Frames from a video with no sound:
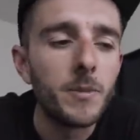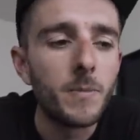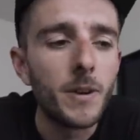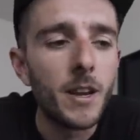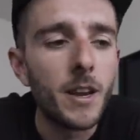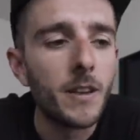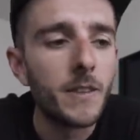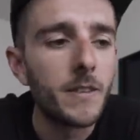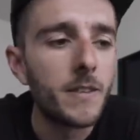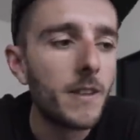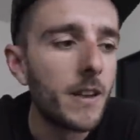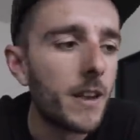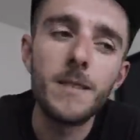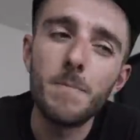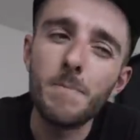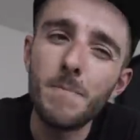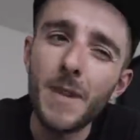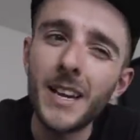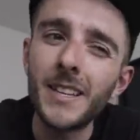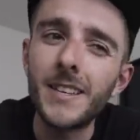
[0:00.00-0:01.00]
because the
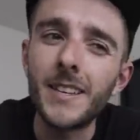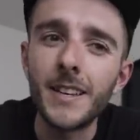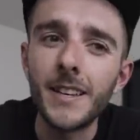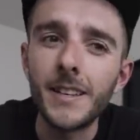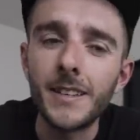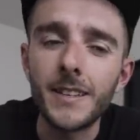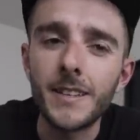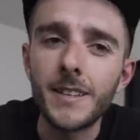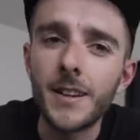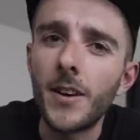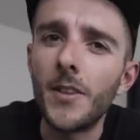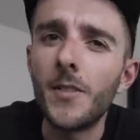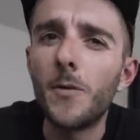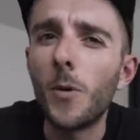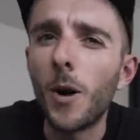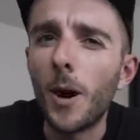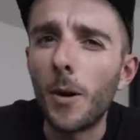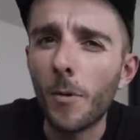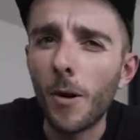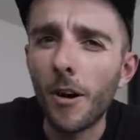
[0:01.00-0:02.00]
maintenance is kind of
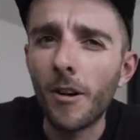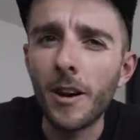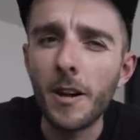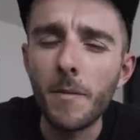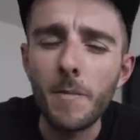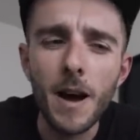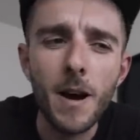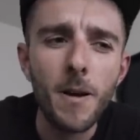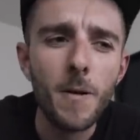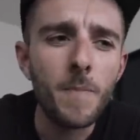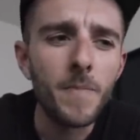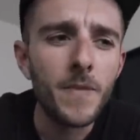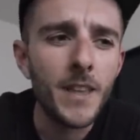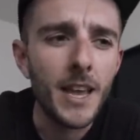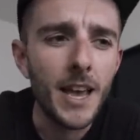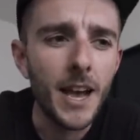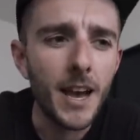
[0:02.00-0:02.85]
what I worry about.